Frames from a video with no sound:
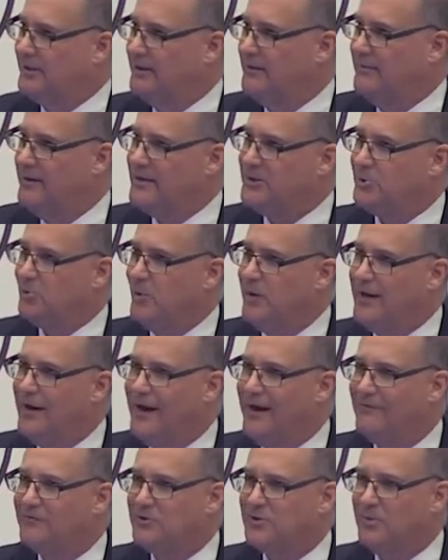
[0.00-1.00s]
And the best way to
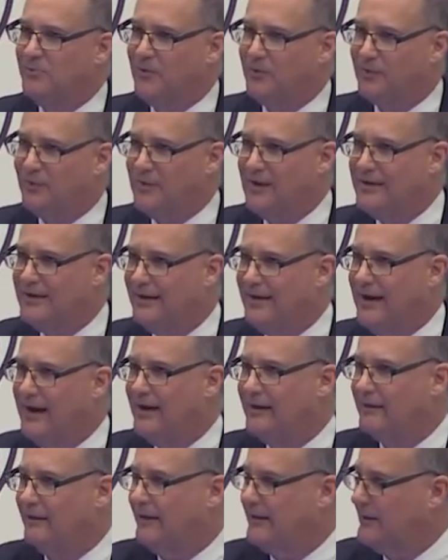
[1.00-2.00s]
have someone think and
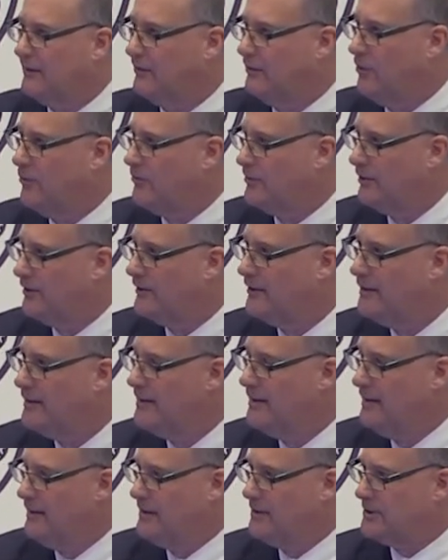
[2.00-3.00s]
act like an owner
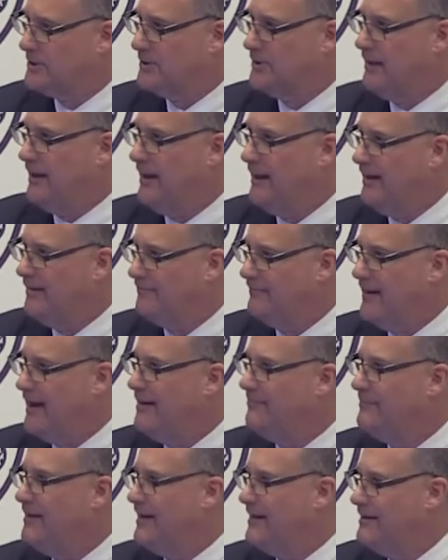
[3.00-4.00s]
is to have
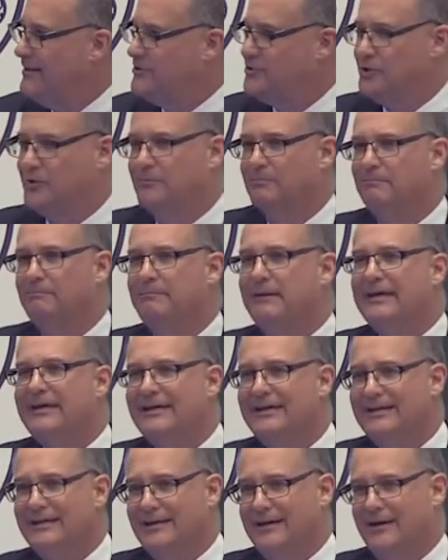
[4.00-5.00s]
that manager
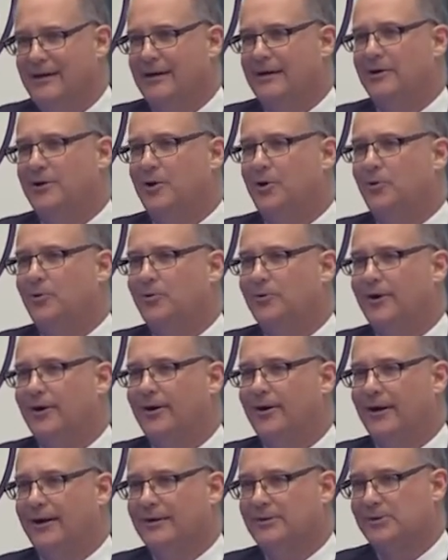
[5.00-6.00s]
be an
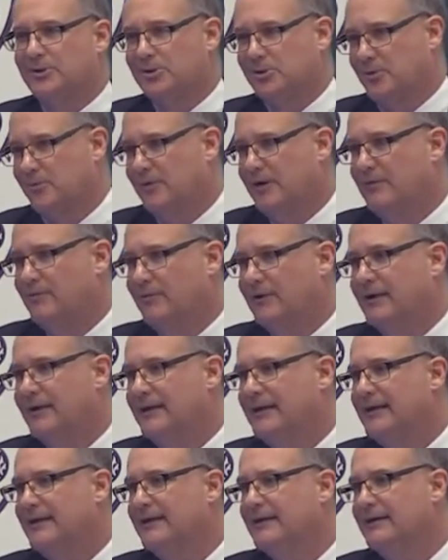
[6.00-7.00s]
owner. And so we
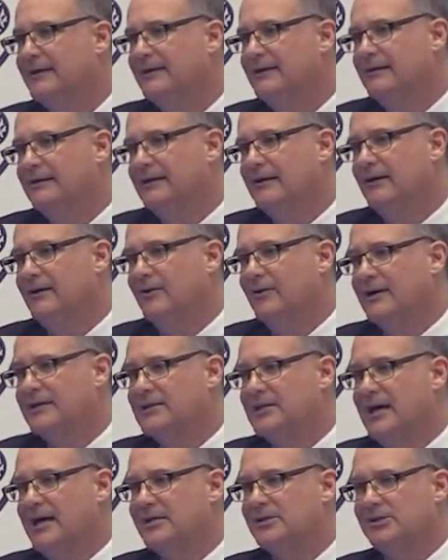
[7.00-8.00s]
really, you know, a
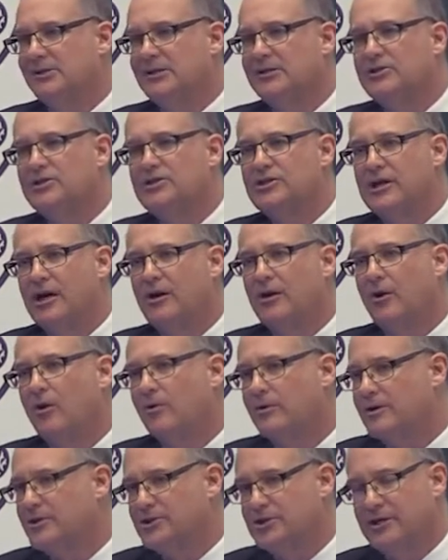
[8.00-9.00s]
test is share
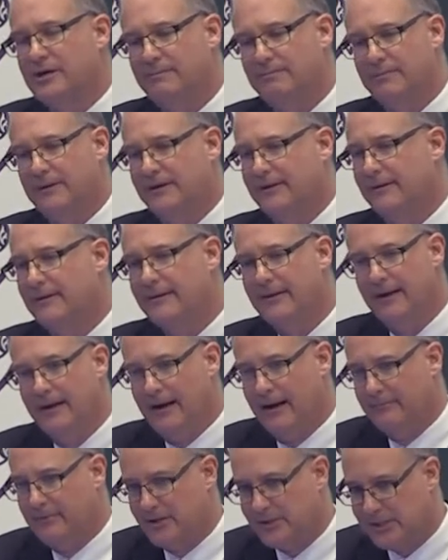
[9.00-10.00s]
ownership. And
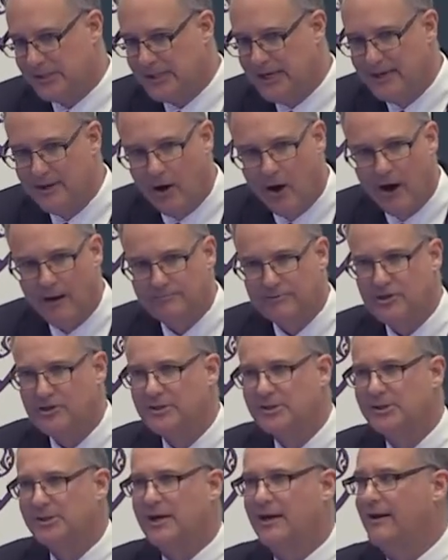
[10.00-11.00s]
I'm not saying
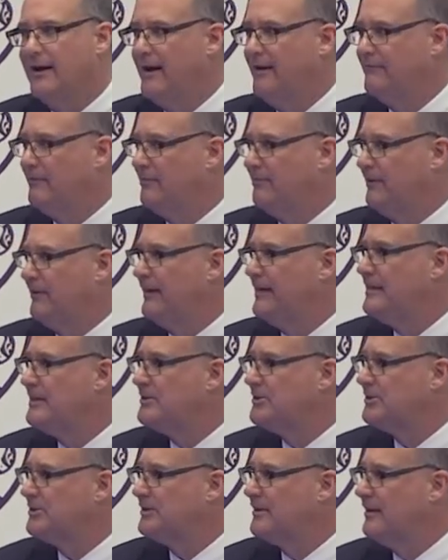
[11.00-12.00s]
options can have a
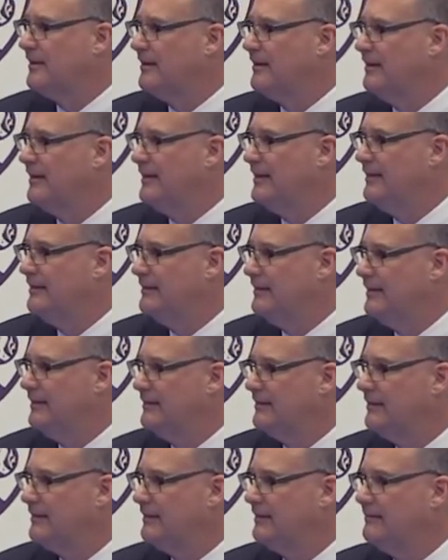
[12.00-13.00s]
place uh, in,
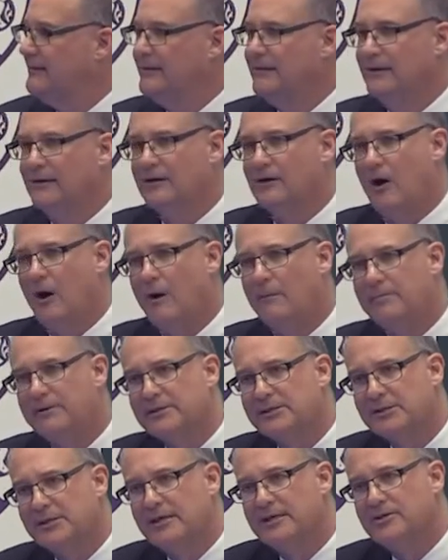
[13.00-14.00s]
in a
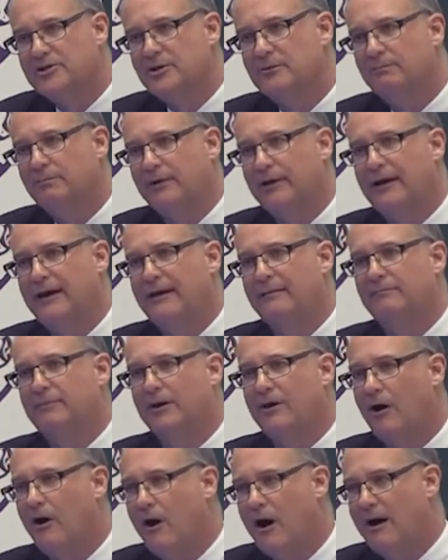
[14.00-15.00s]
compensation plan,
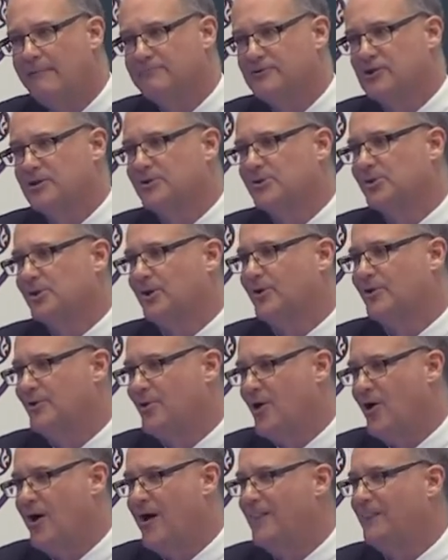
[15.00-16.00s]
but options are
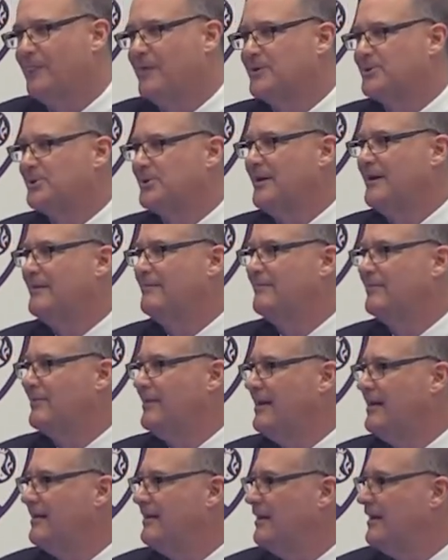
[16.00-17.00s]
not the same
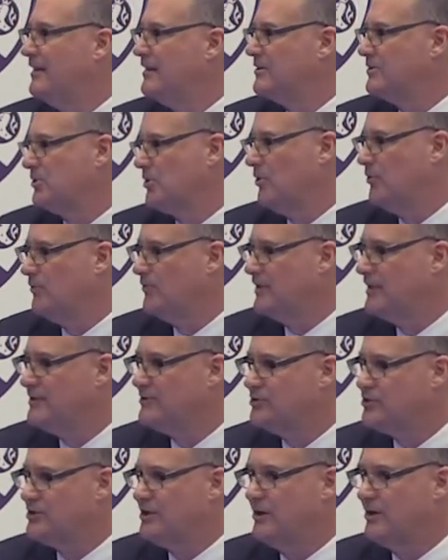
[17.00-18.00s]
thing as
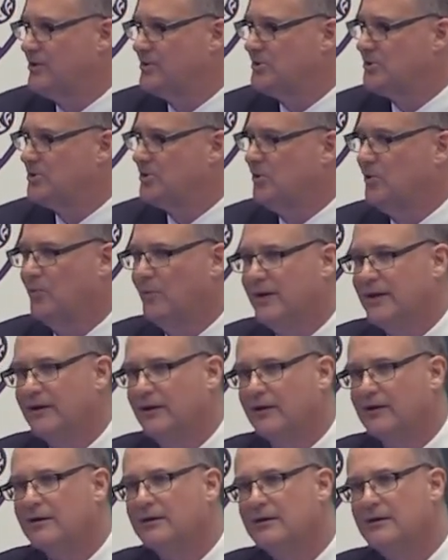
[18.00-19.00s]
owning shares. So we
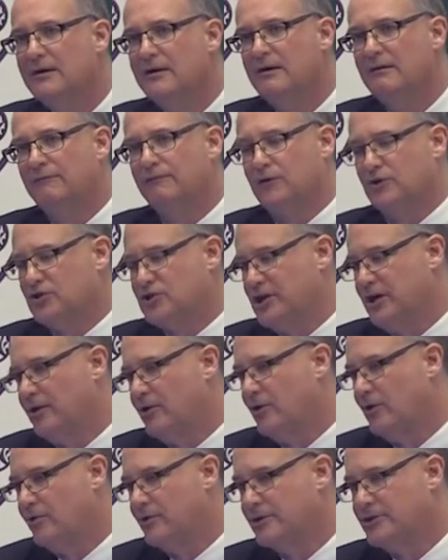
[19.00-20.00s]
look for
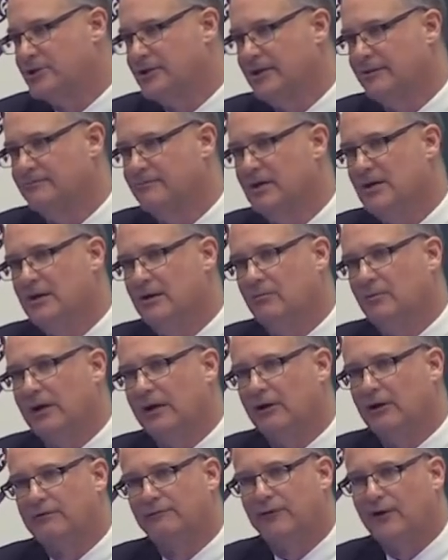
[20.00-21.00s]
share ownership. We
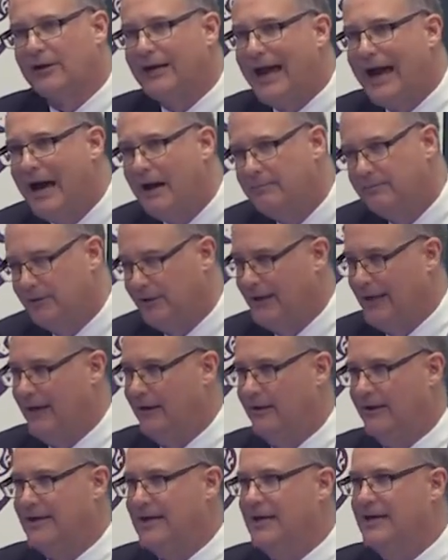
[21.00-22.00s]
look for capital
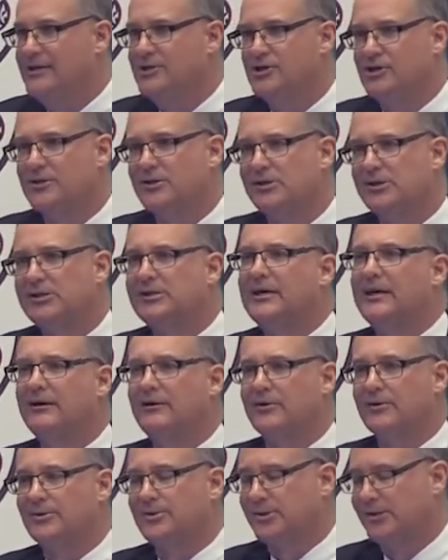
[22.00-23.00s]
allocation
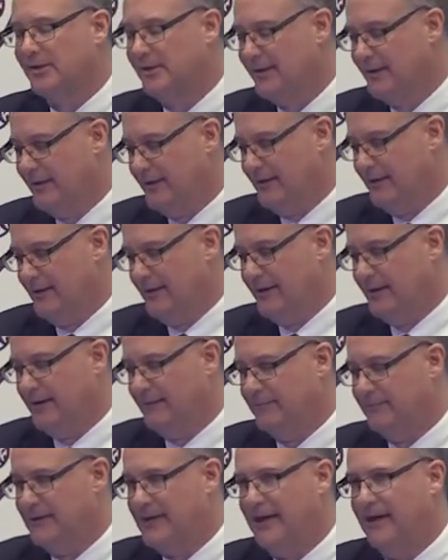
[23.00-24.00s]
skills.
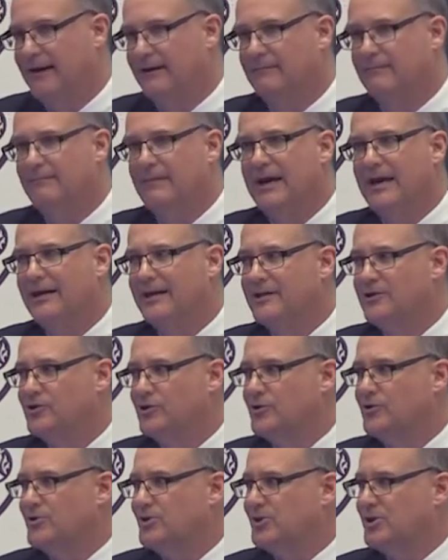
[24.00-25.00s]
Um, can
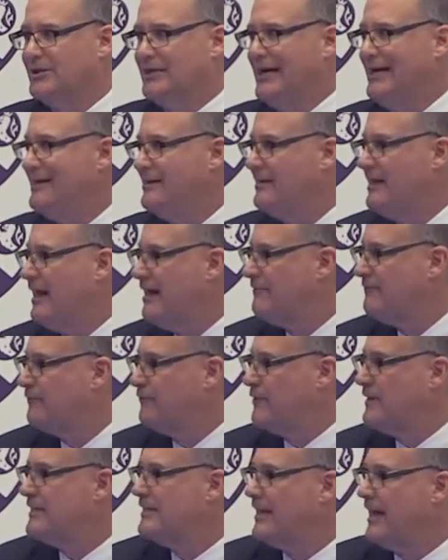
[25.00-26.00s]
managers take that
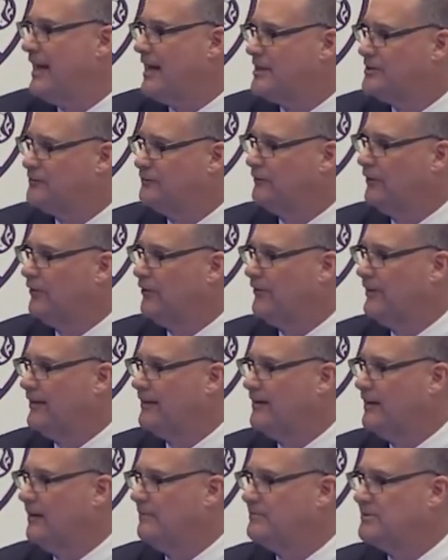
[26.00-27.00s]
free cash flow
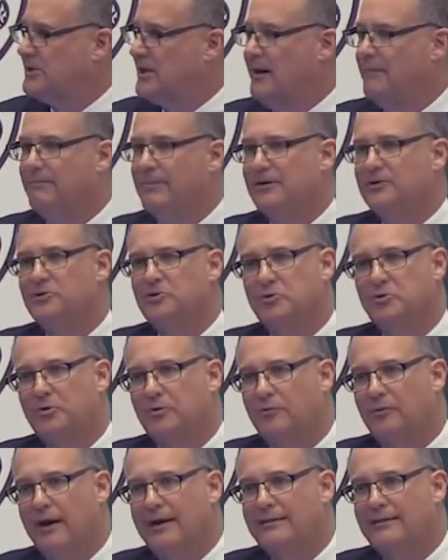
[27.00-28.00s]
that comes up and do
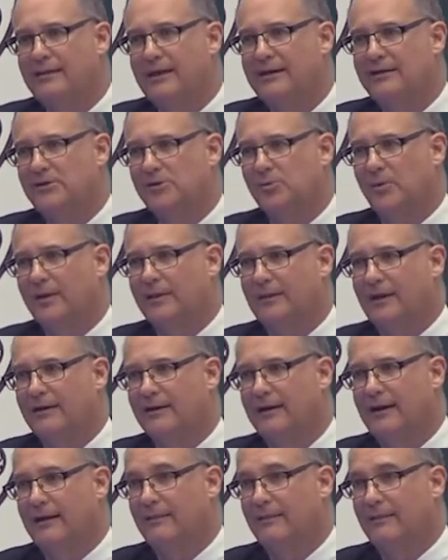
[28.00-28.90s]
the right things with it?